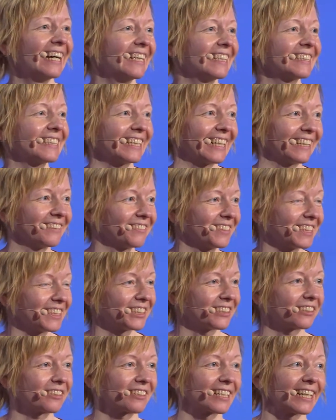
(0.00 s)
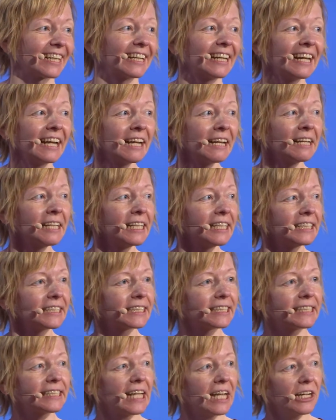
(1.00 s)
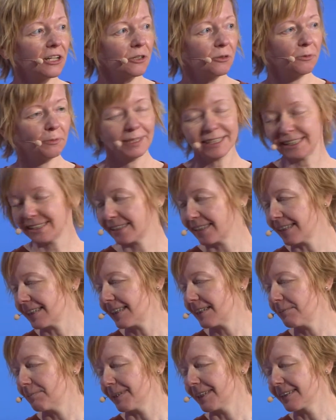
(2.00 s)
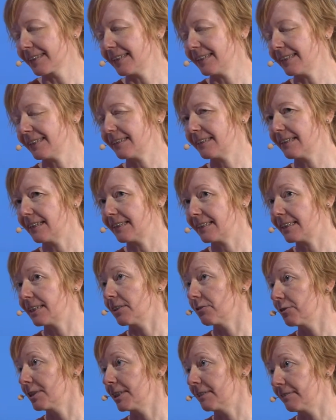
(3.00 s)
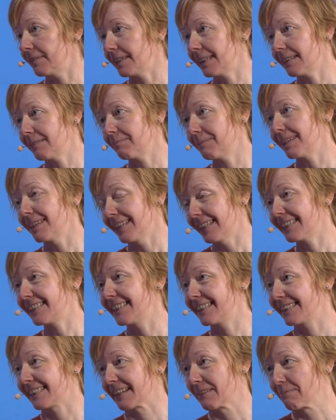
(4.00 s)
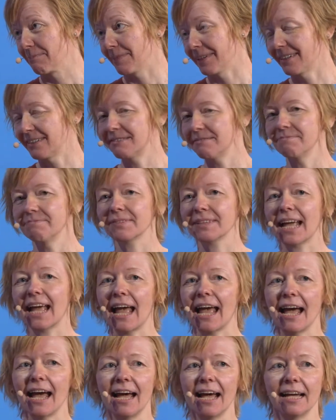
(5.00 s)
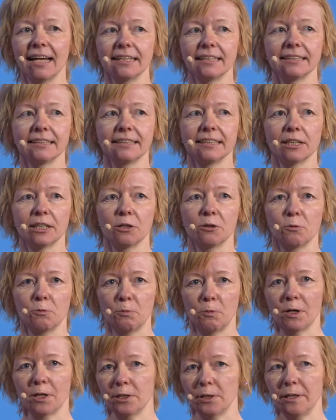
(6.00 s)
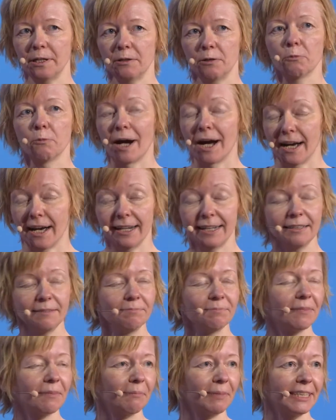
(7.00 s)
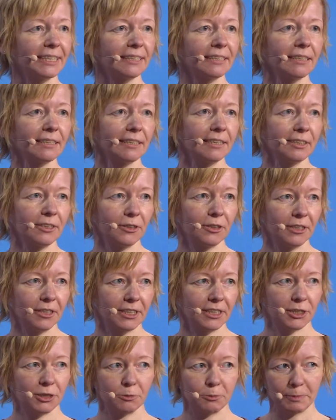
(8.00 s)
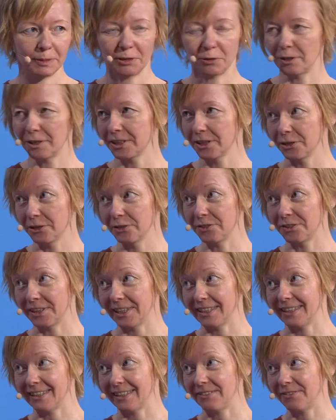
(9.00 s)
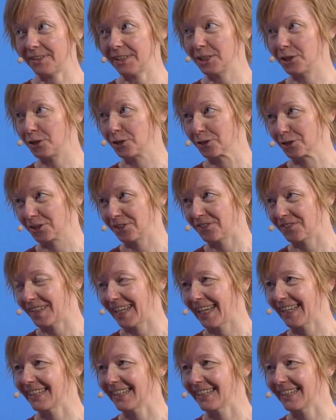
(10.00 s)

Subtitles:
tell the story. So we started building Neon EVM last December, and why? Basically, because we all know the issues that